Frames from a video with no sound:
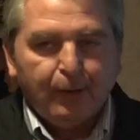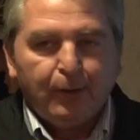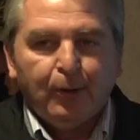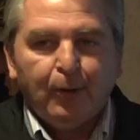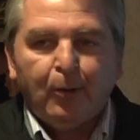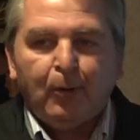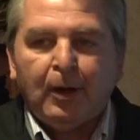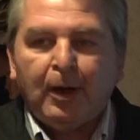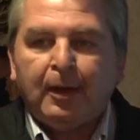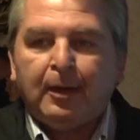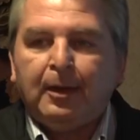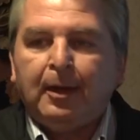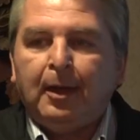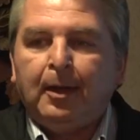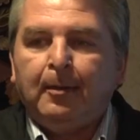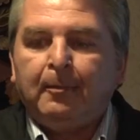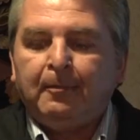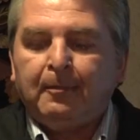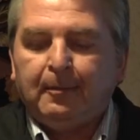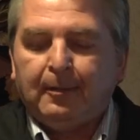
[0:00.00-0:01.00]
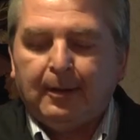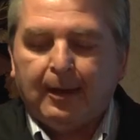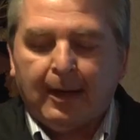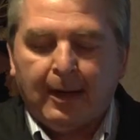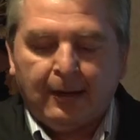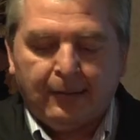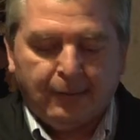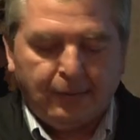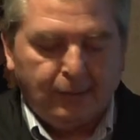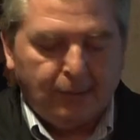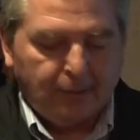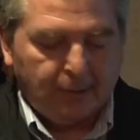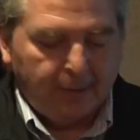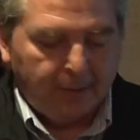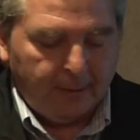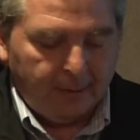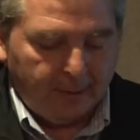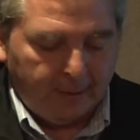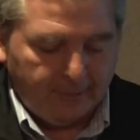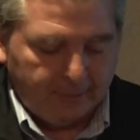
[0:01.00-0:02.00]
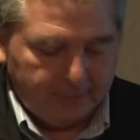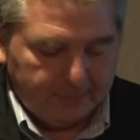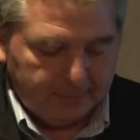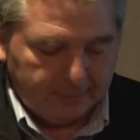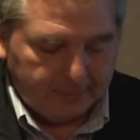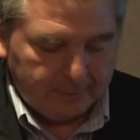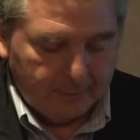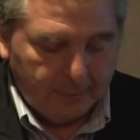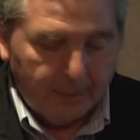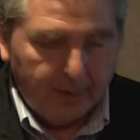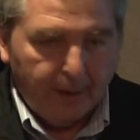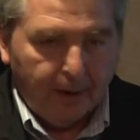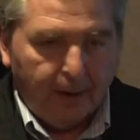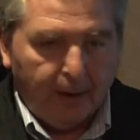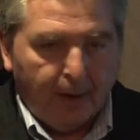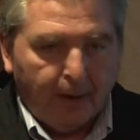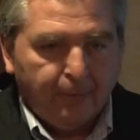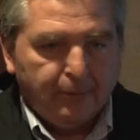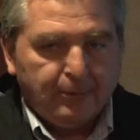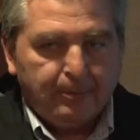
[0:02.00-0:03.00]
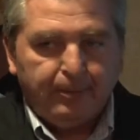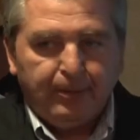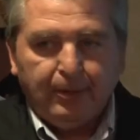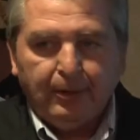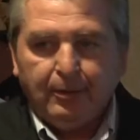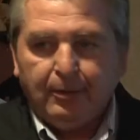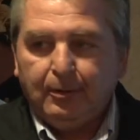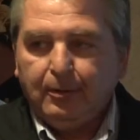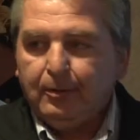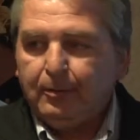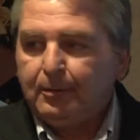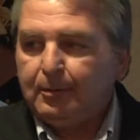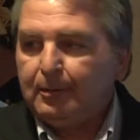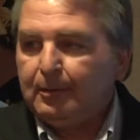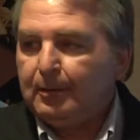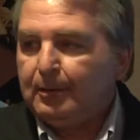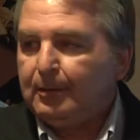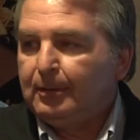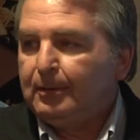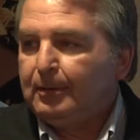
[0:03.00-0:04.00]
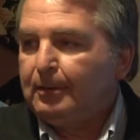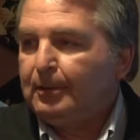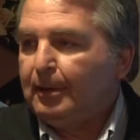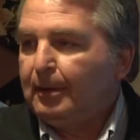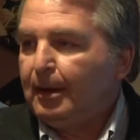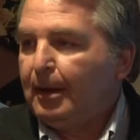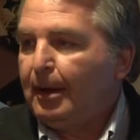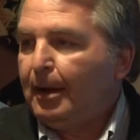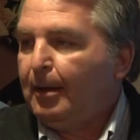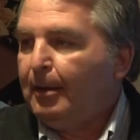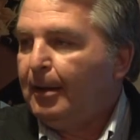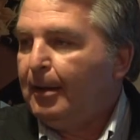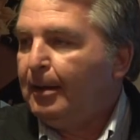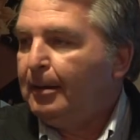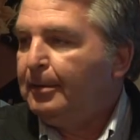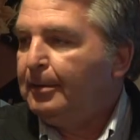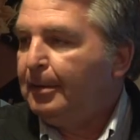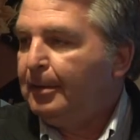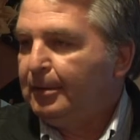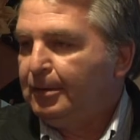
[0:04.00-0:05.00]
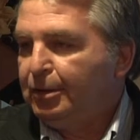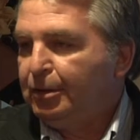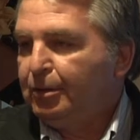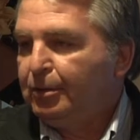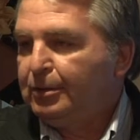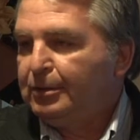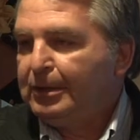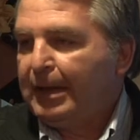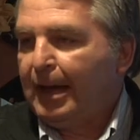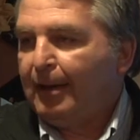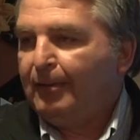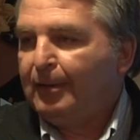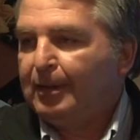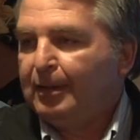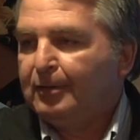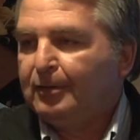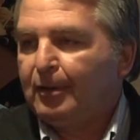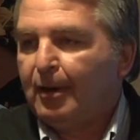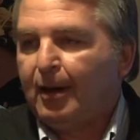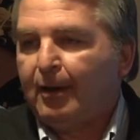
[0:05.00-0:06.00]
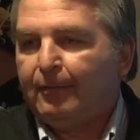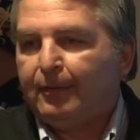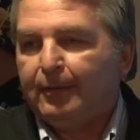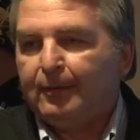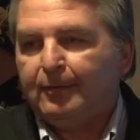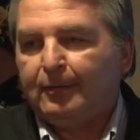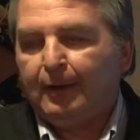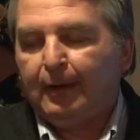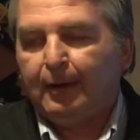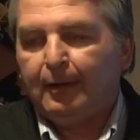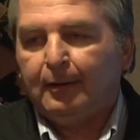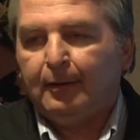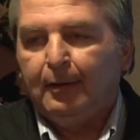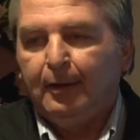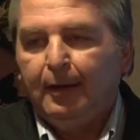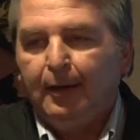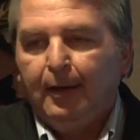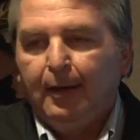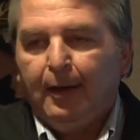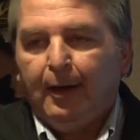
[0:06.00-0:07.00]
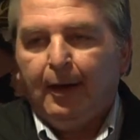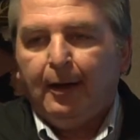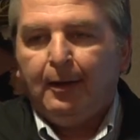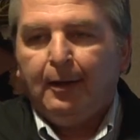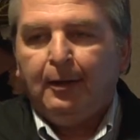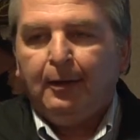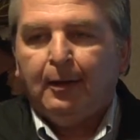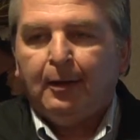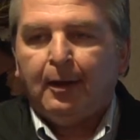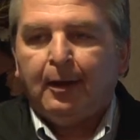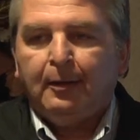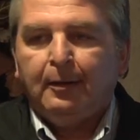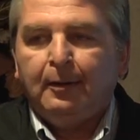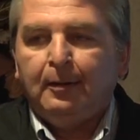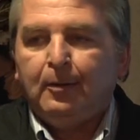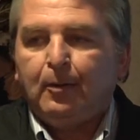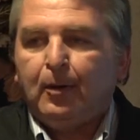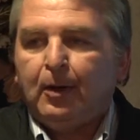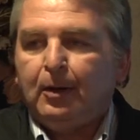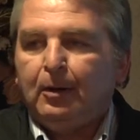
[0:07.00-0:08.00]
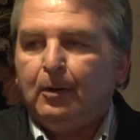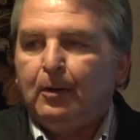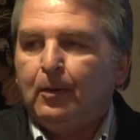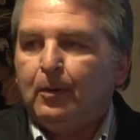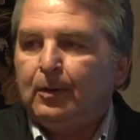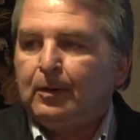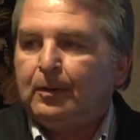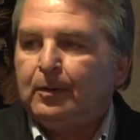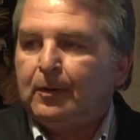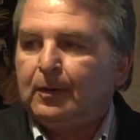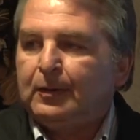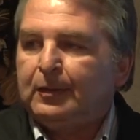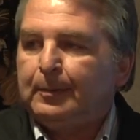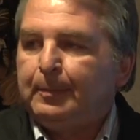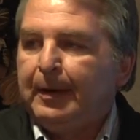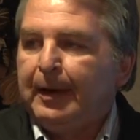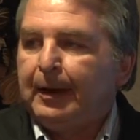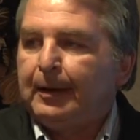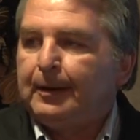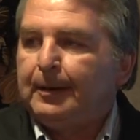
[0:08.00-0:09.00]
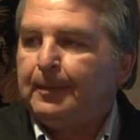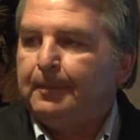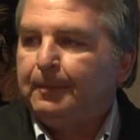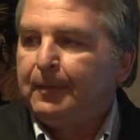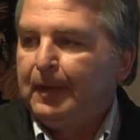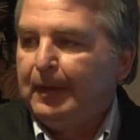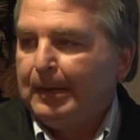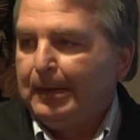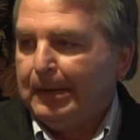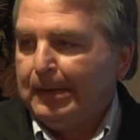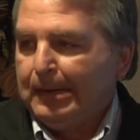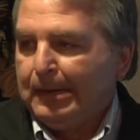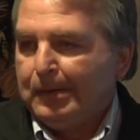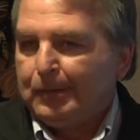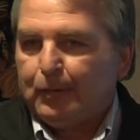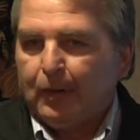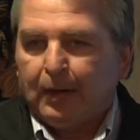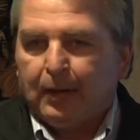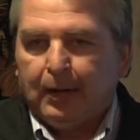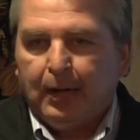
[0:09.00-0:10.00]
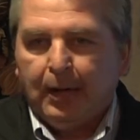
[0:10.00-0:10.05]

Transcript: You know, when I came last year, I was I was pretty new to the uh, to the Children's Advocates Office, and I did I didn't quite know what to expect. So I